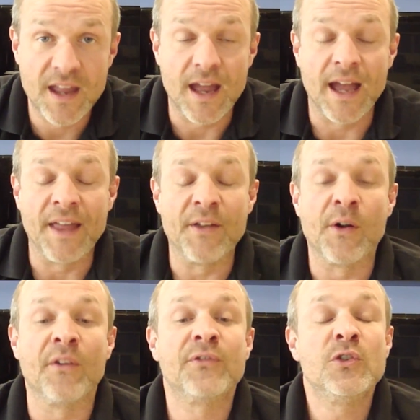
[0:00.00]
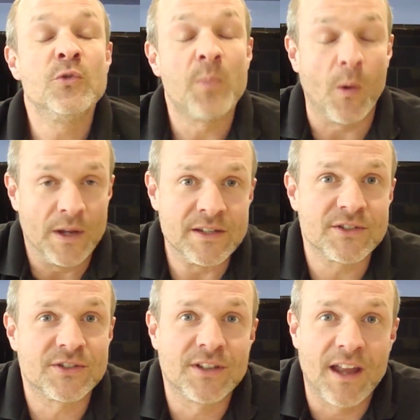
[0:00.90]
There are a few
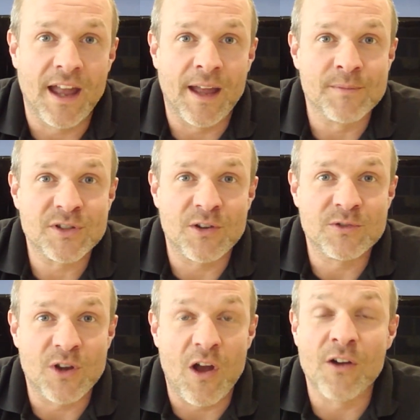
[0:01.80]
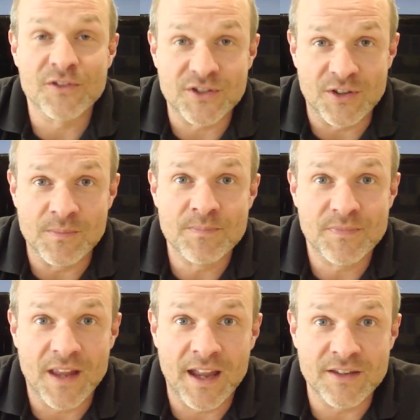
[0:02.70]
points, so to answer them,
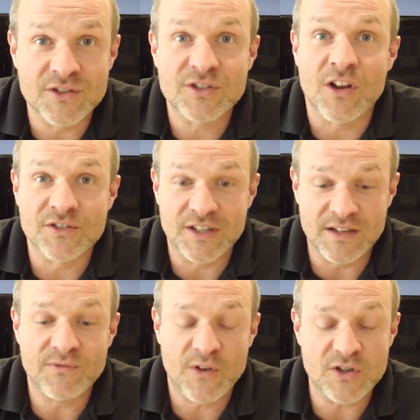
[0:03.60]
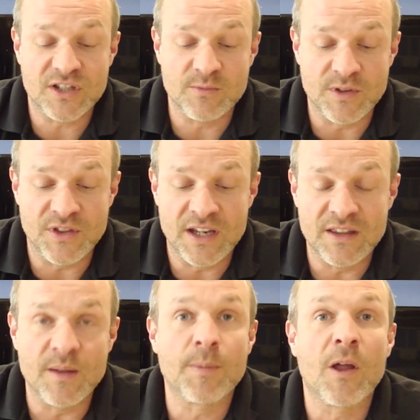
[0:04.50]
starting firstly with
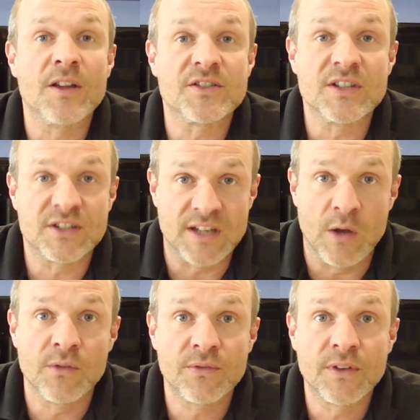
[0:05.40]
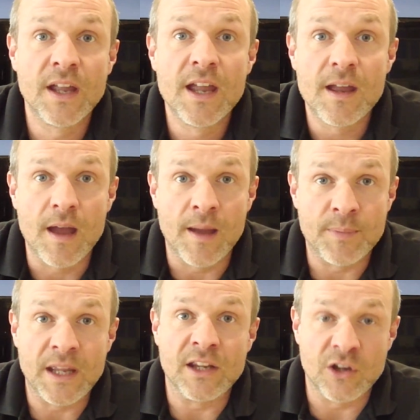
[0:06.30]
the appliance itself,
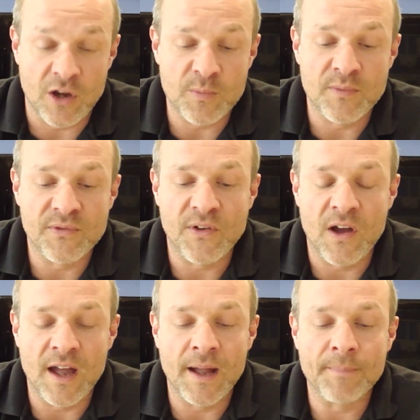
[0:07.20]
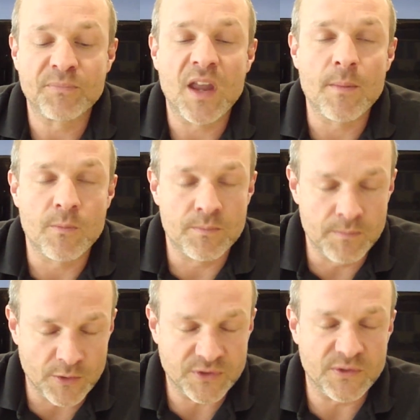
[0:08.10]
be it your open fire,
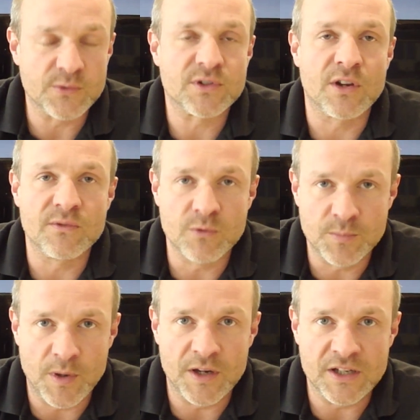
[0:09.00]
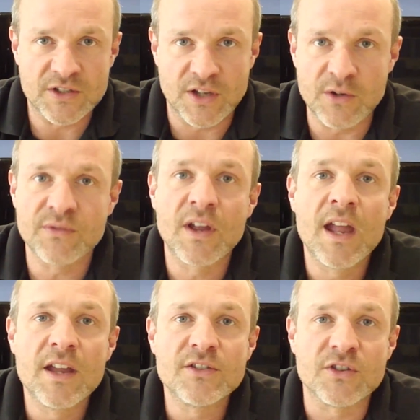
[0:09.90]
multi-fuel stove, wood burning stove,
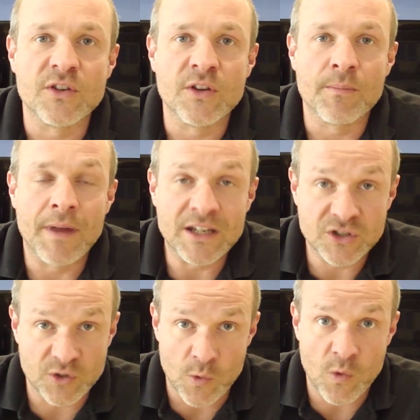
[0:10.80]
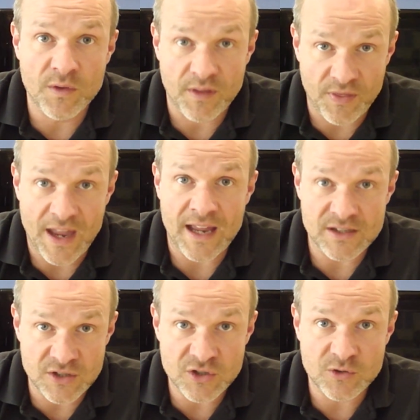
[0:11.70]
to make sure that that
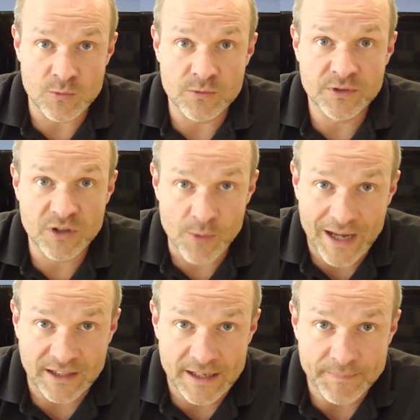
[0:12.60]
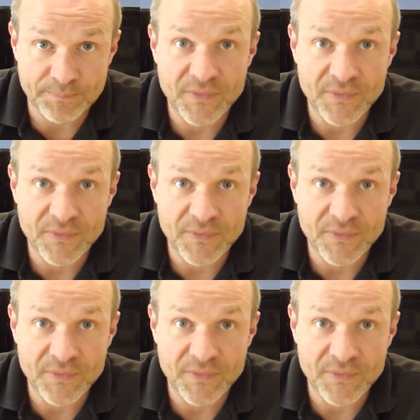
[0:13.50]
is installed correctly.